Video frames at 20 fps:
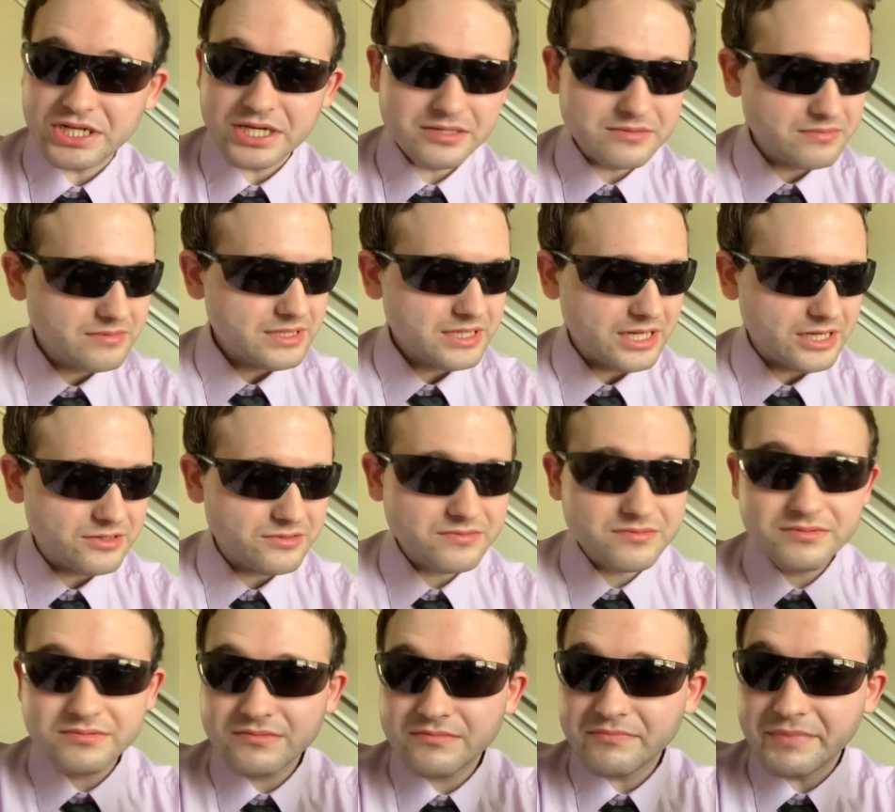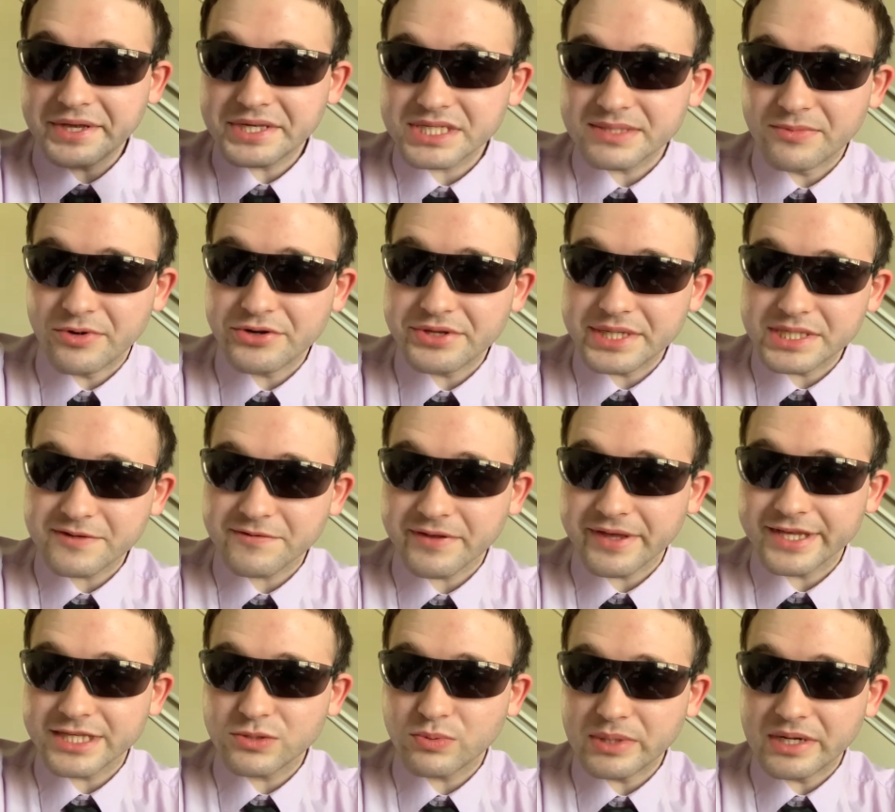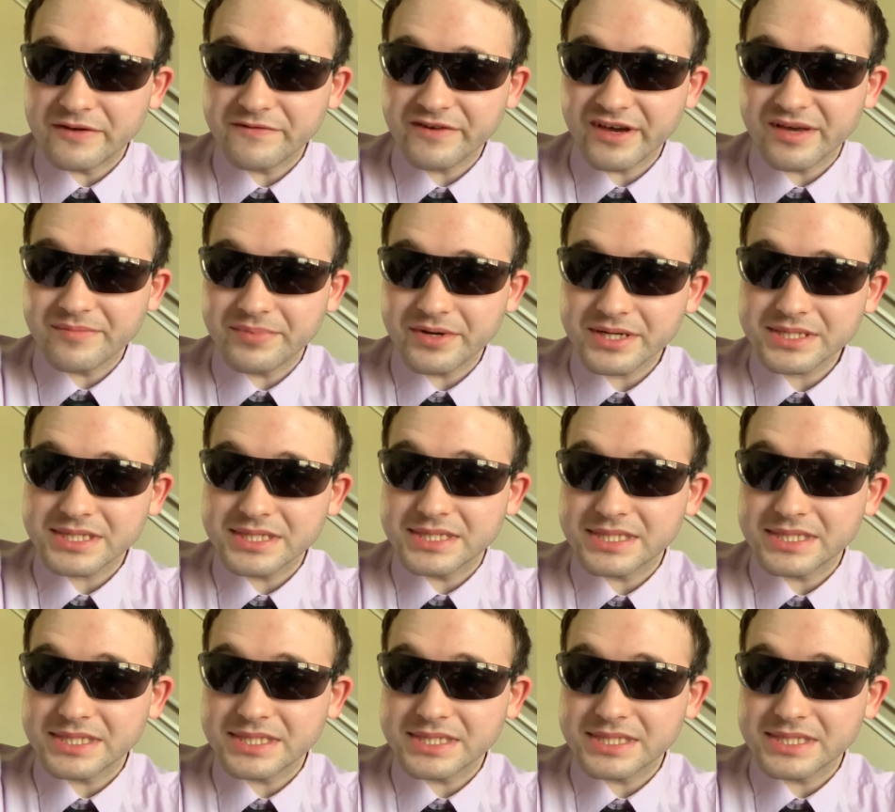I'll, you know, make some more of these for like $25